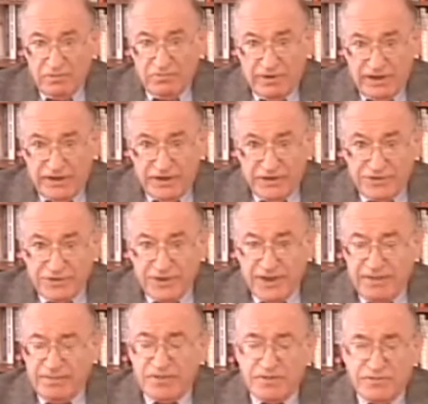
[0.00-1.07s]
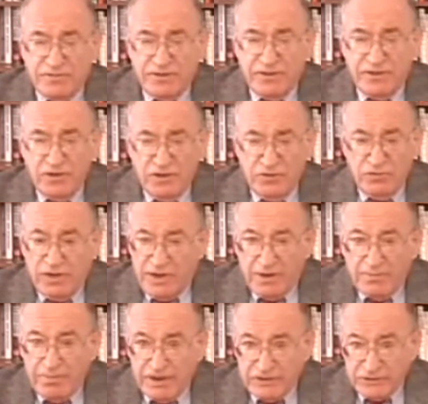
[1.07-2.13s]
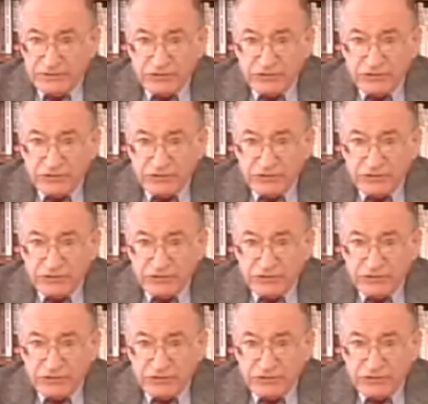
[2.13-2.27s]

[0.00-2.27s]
radiation chemistry, who had a bunch